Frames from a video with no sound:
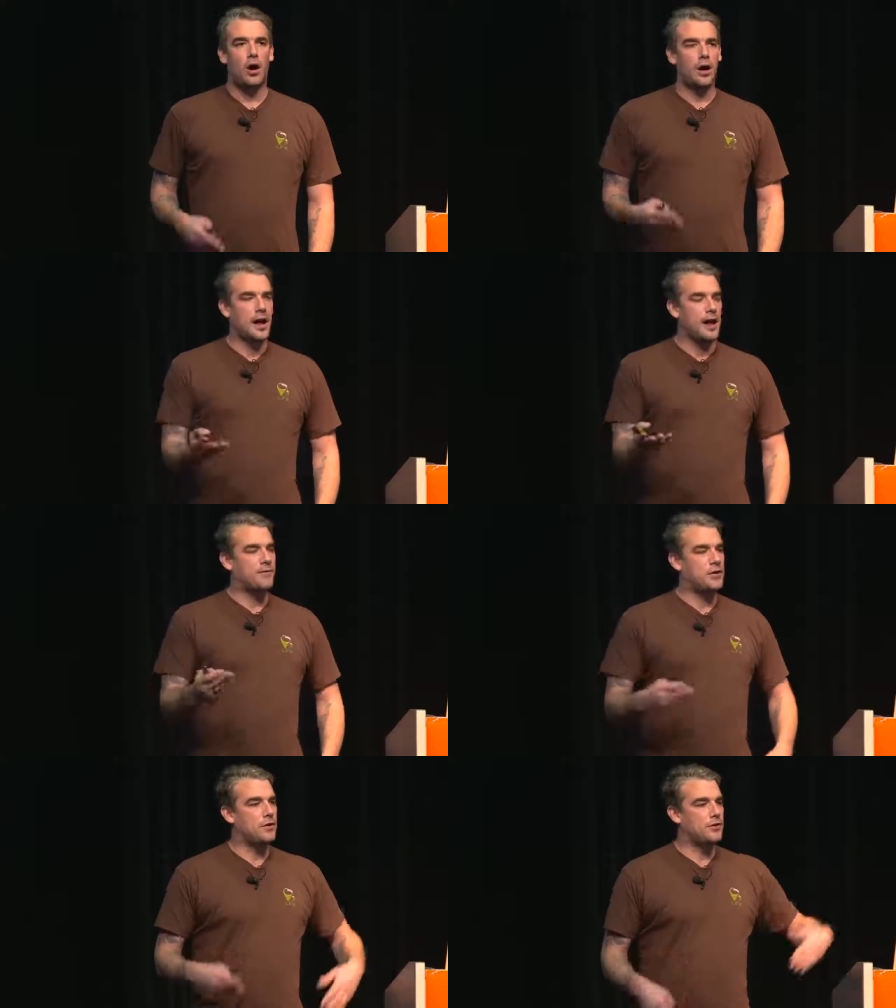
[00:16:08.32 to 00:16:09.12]
All I
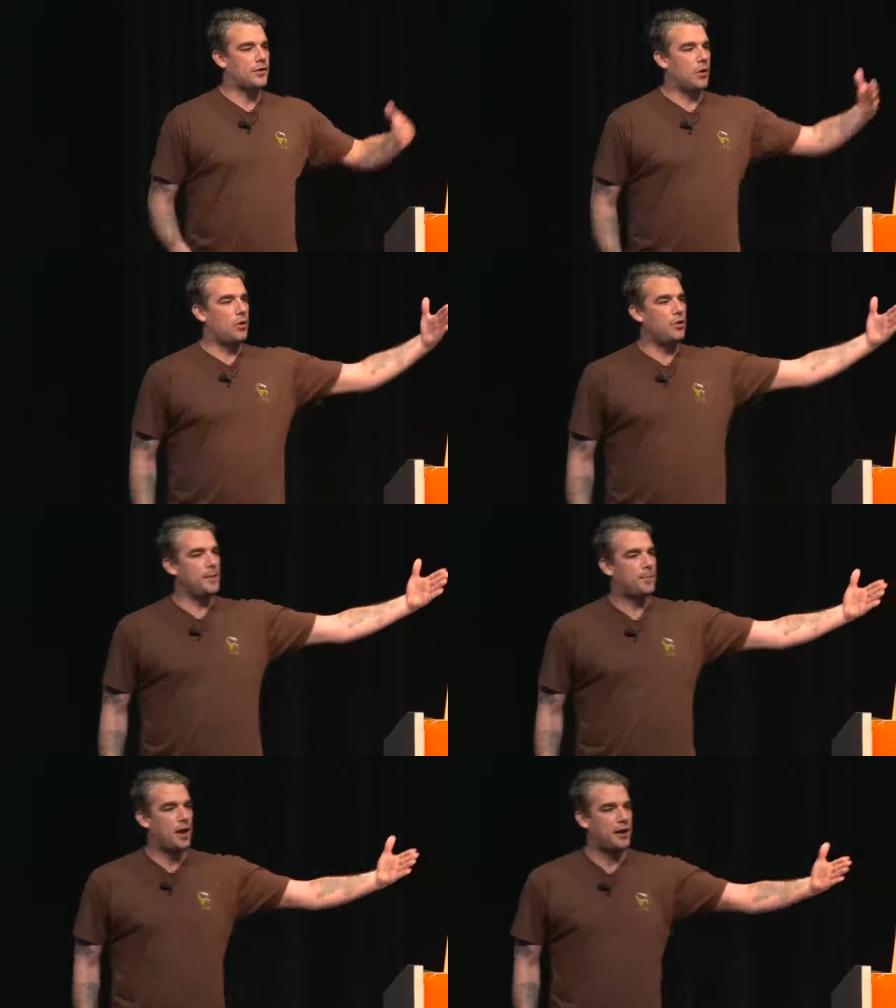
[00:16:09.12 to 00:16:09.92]
have to do is to
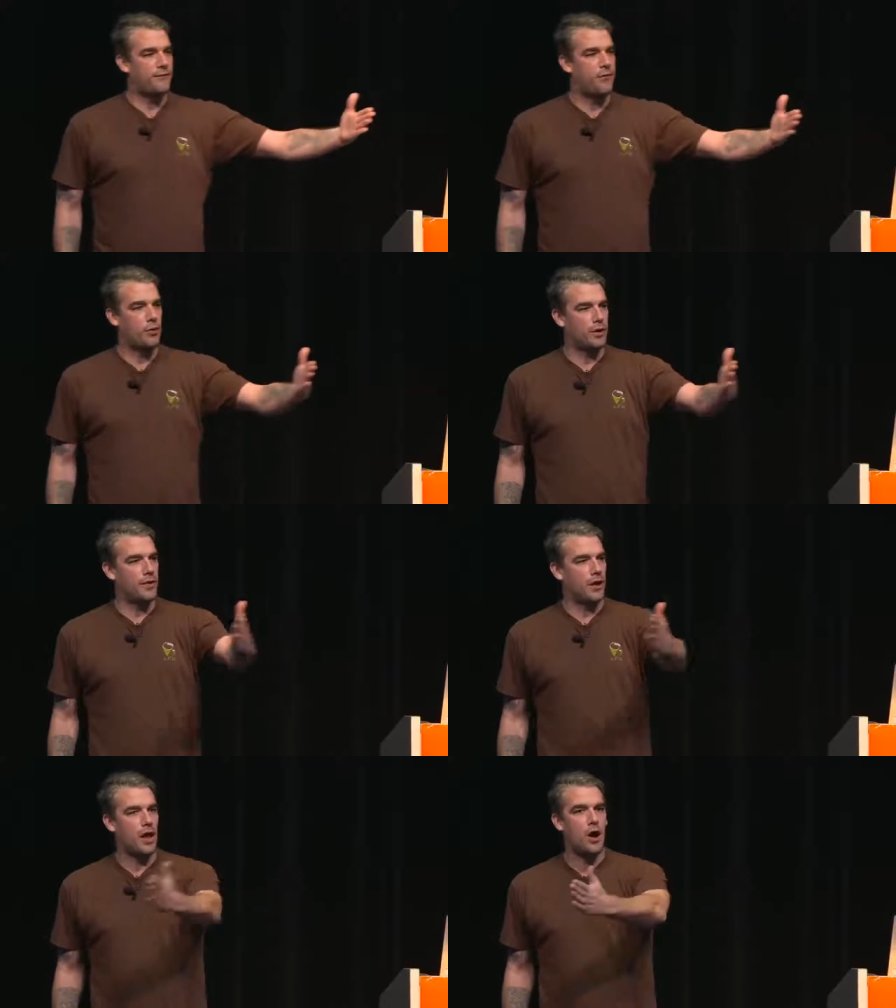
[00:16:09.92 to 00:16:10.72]
only play it forward
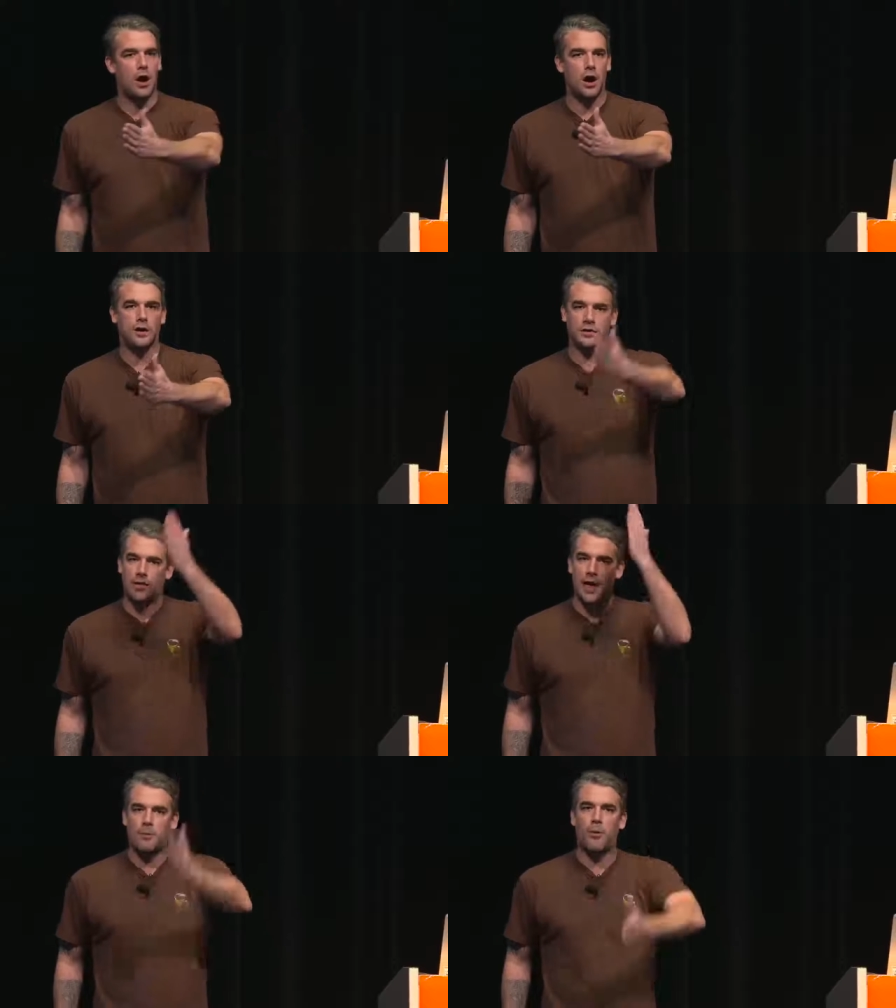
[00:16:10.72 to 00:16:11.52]
in the log
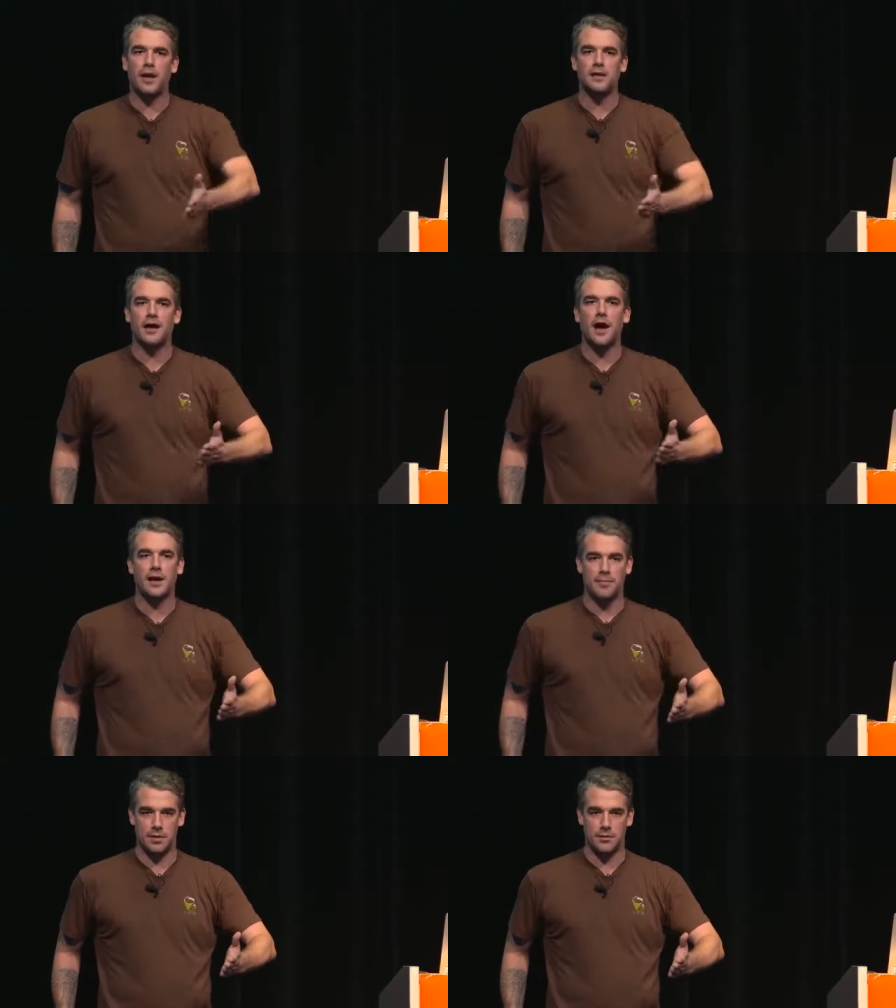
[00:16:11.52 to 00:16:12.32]
to that point in
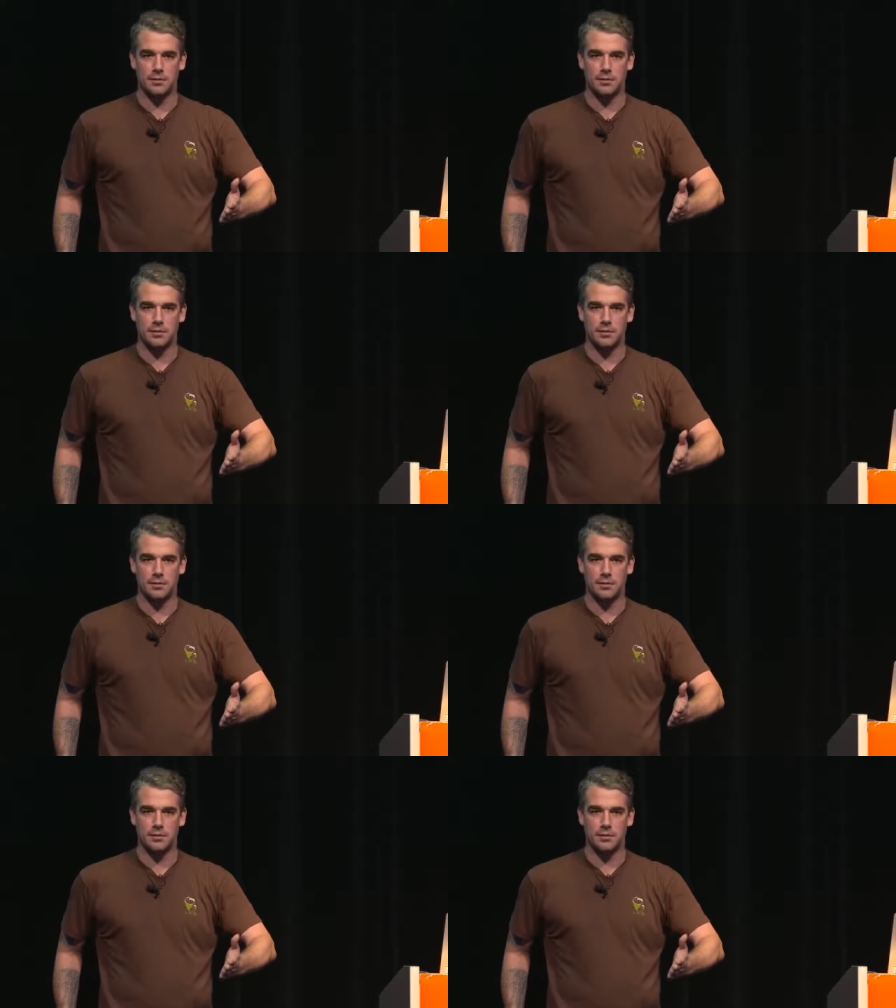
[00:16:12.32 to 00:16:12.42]
time.